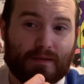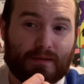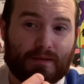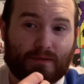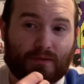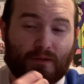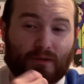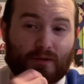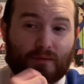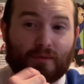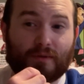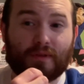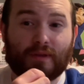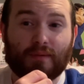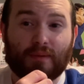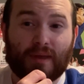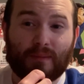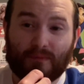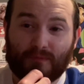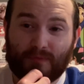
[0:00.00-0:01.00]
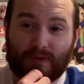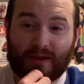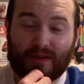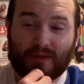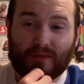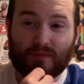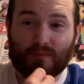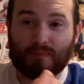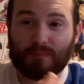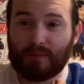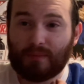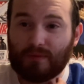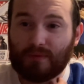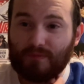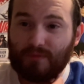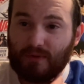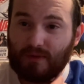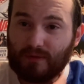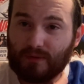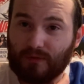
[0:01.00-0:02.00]
second one, I am a fan of the different people
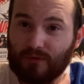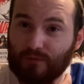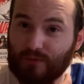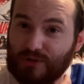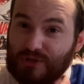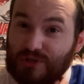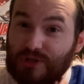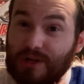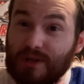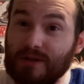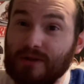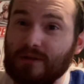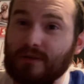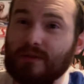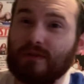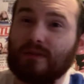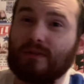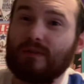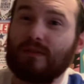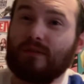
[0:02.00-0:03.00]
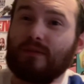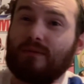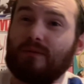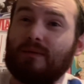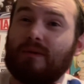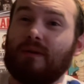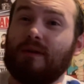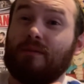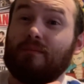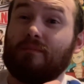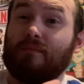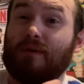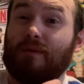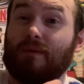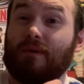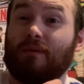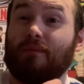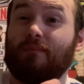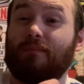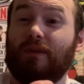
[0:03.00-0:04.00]
involved in the situation here, so I'm
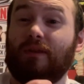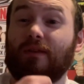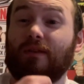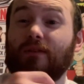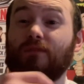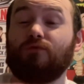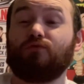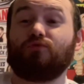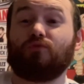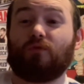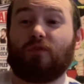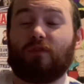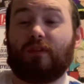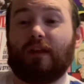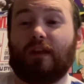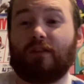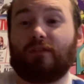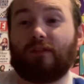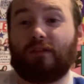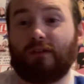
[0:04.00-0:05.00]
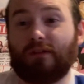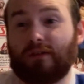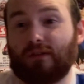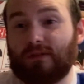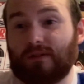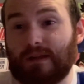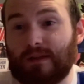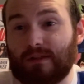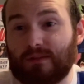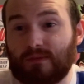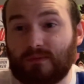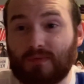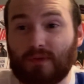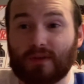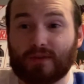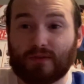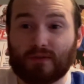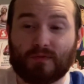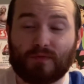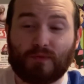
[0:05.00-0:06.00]
gonna be a neutral stance here. I do feel
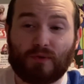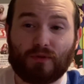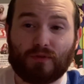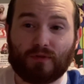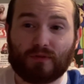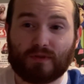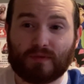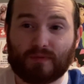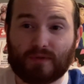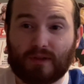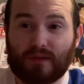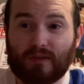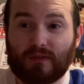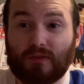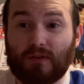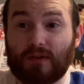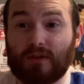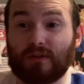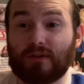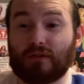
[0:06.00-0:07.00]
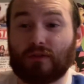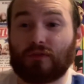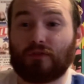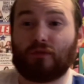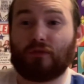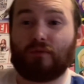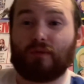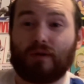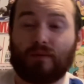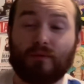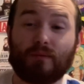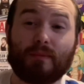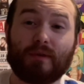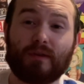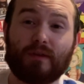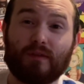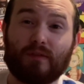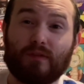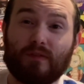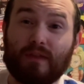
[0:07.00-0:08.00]
like there's faults on different ends here, so I will be
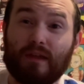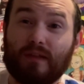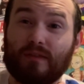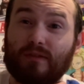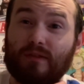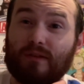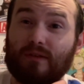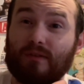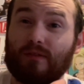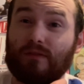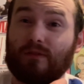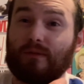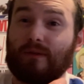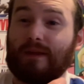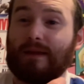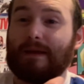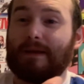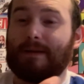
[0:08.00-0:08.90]
against that there, so yeah.